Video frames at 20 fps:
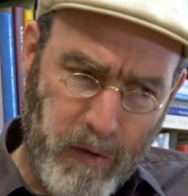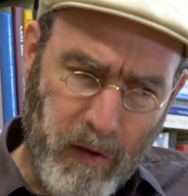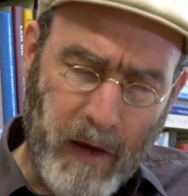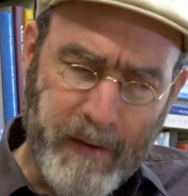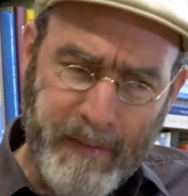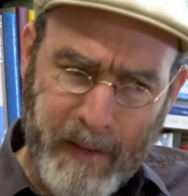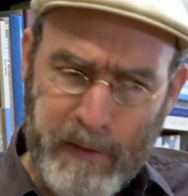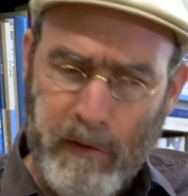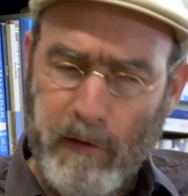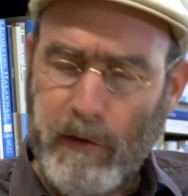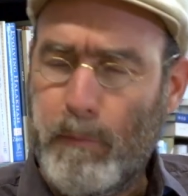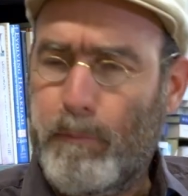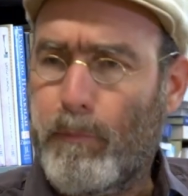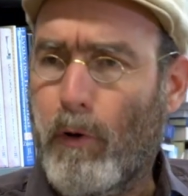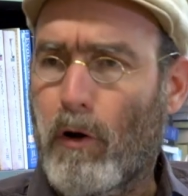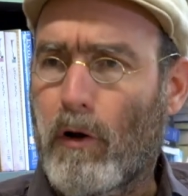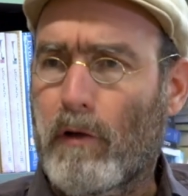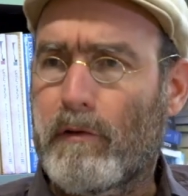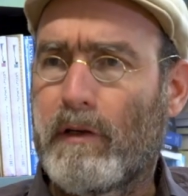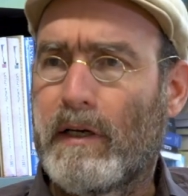identity
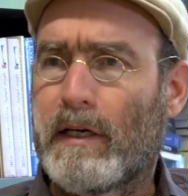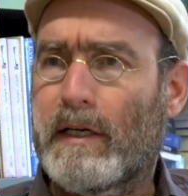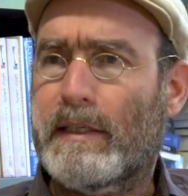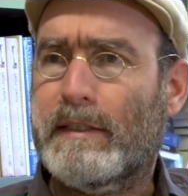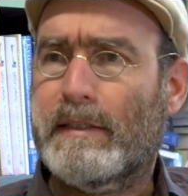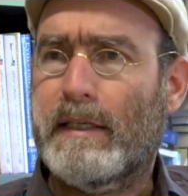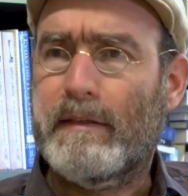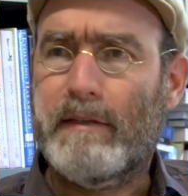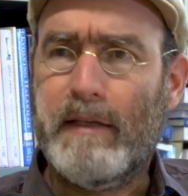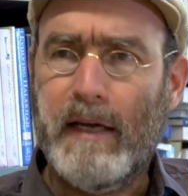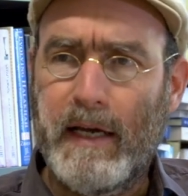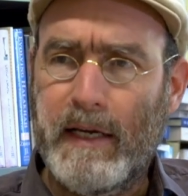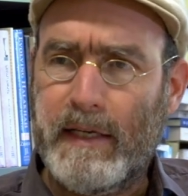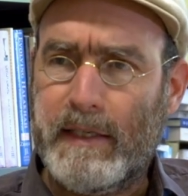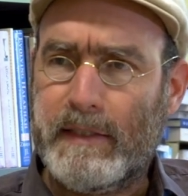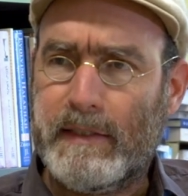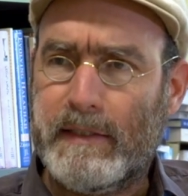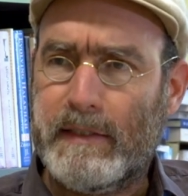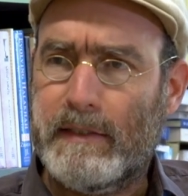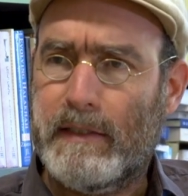politics that
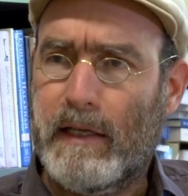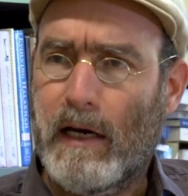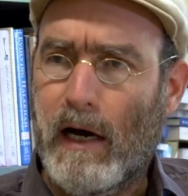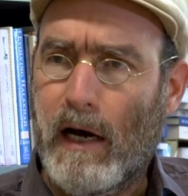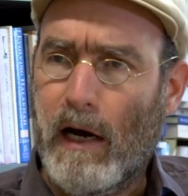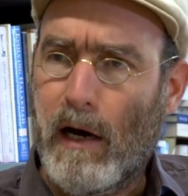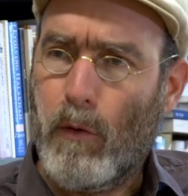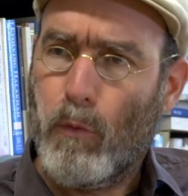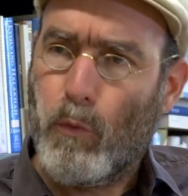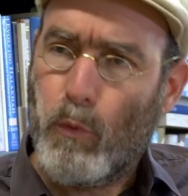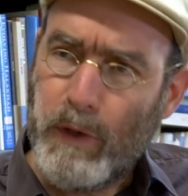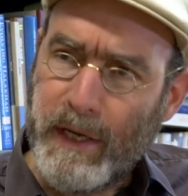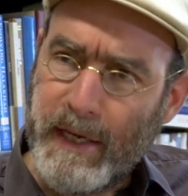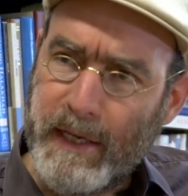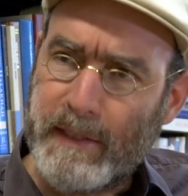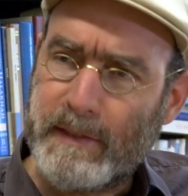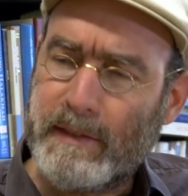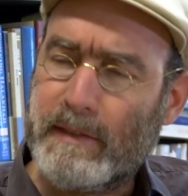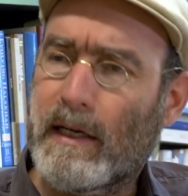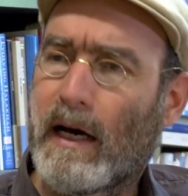takes the
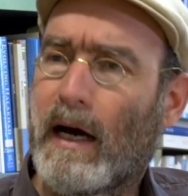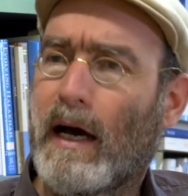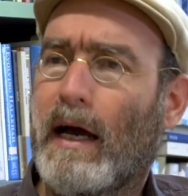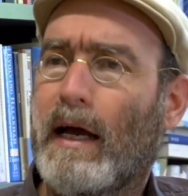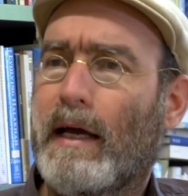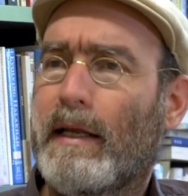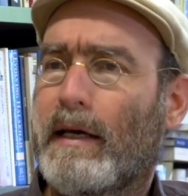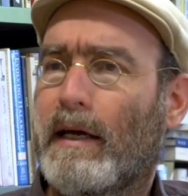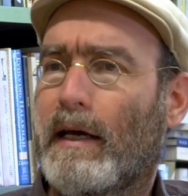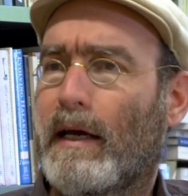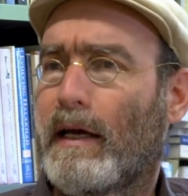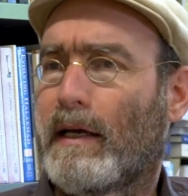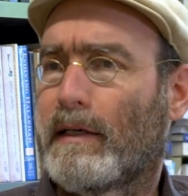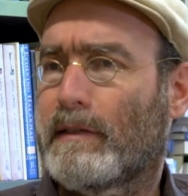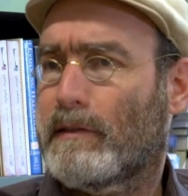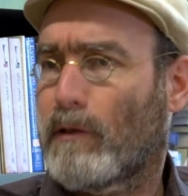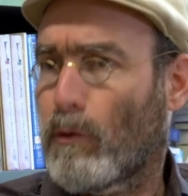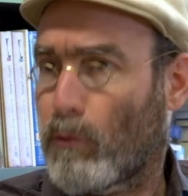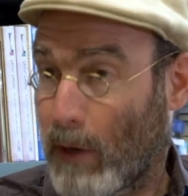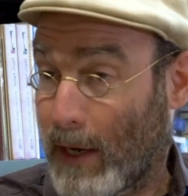weak side
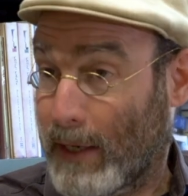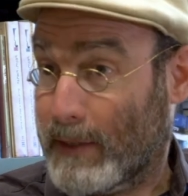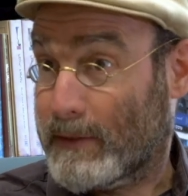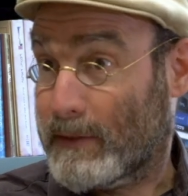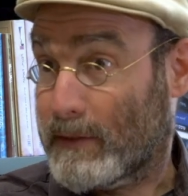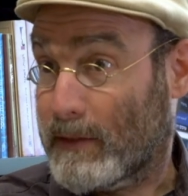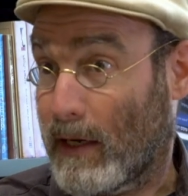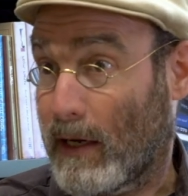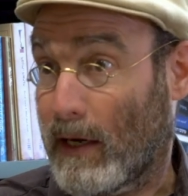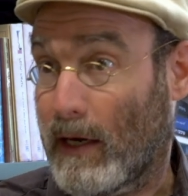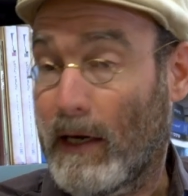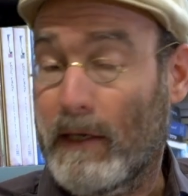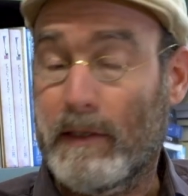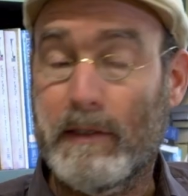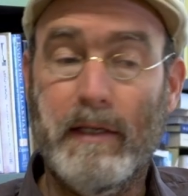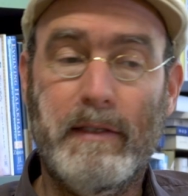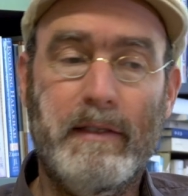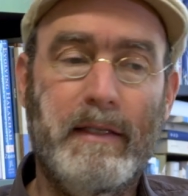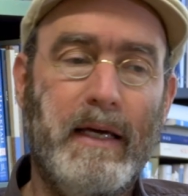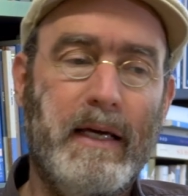as the right side,
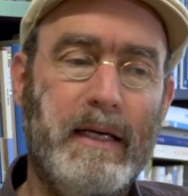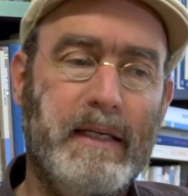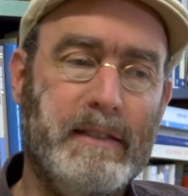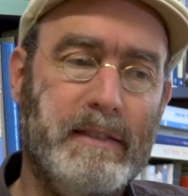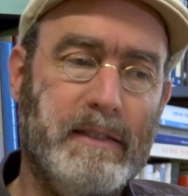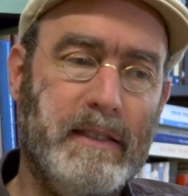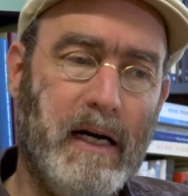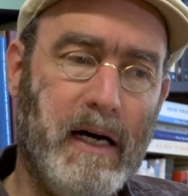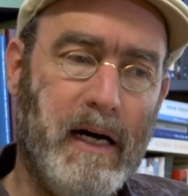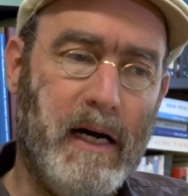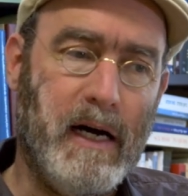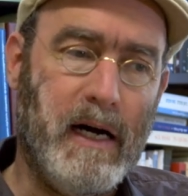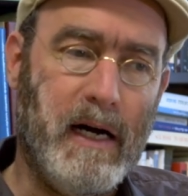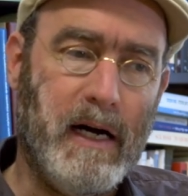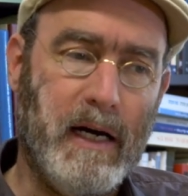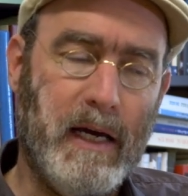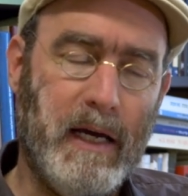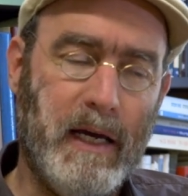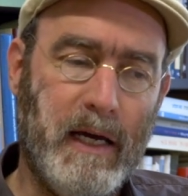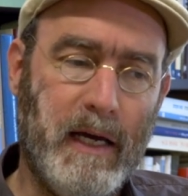that takes
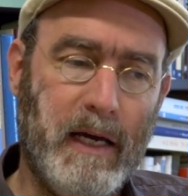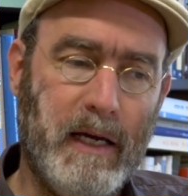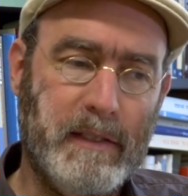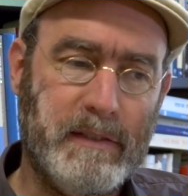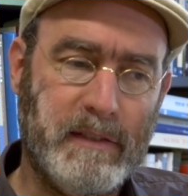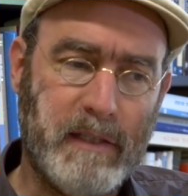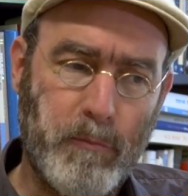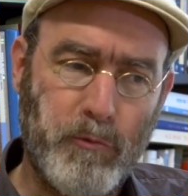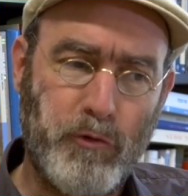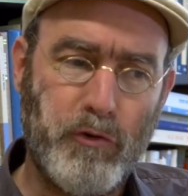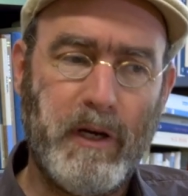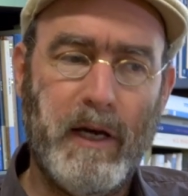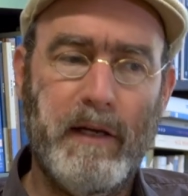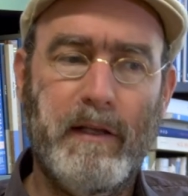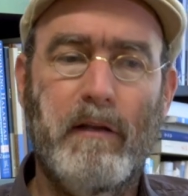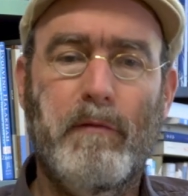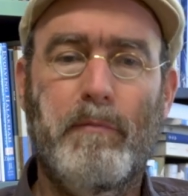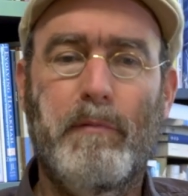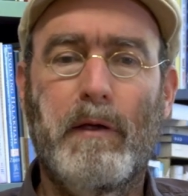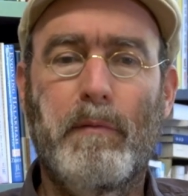the
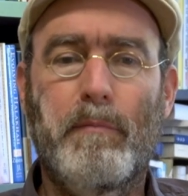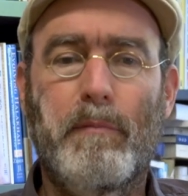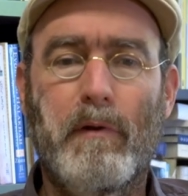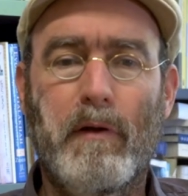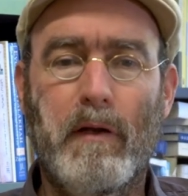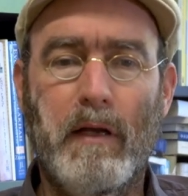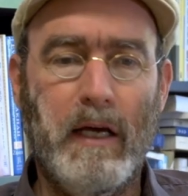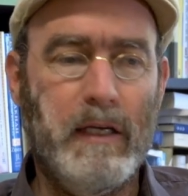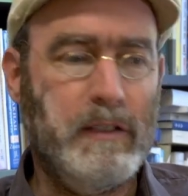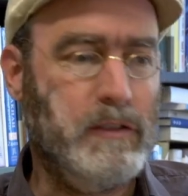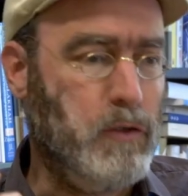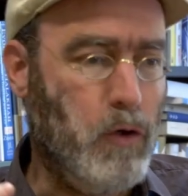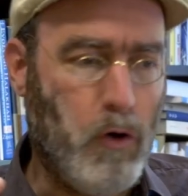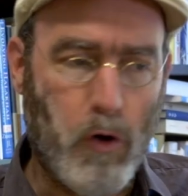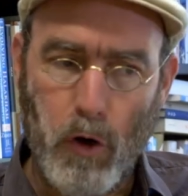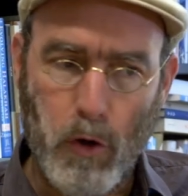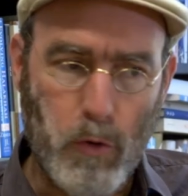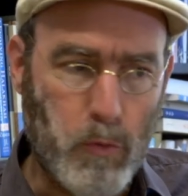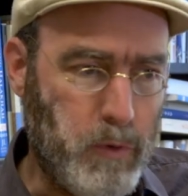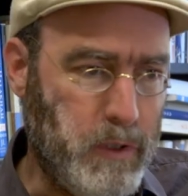subjugated people as
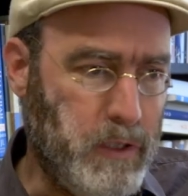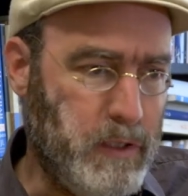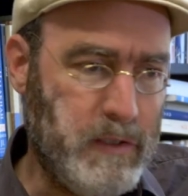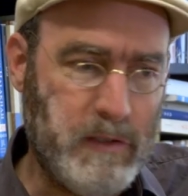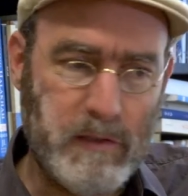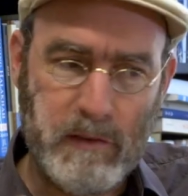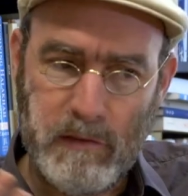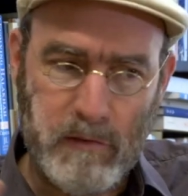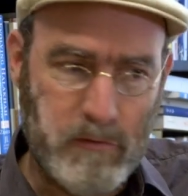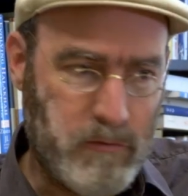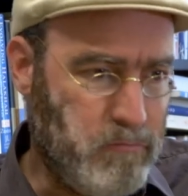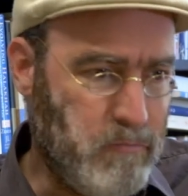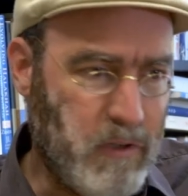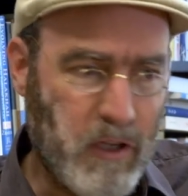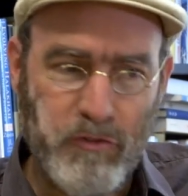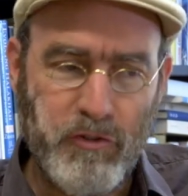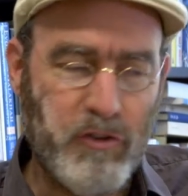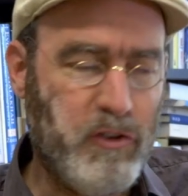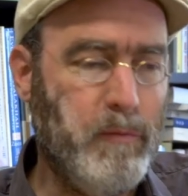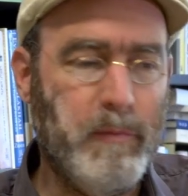always
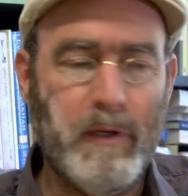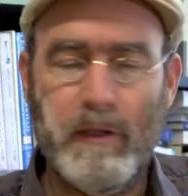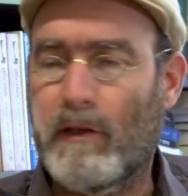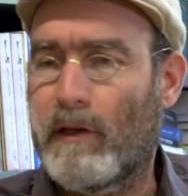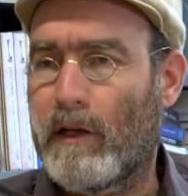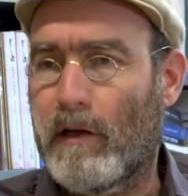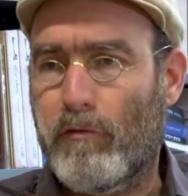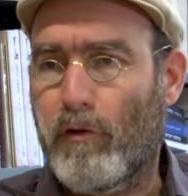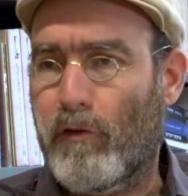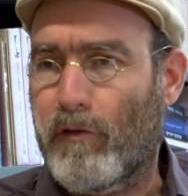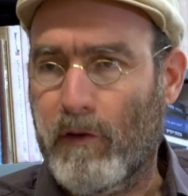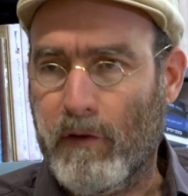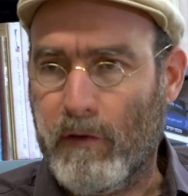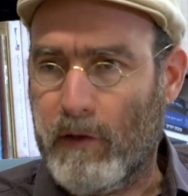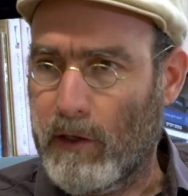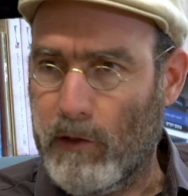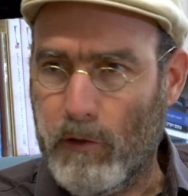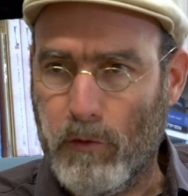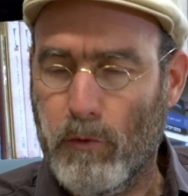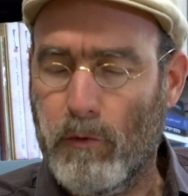legitimate in everything
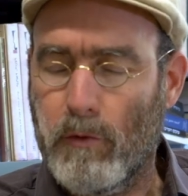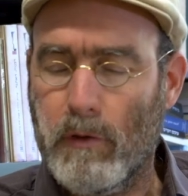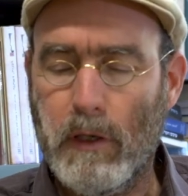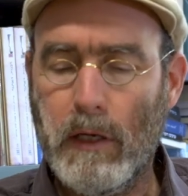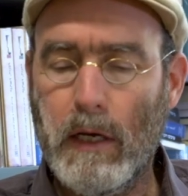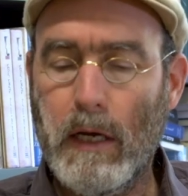they do.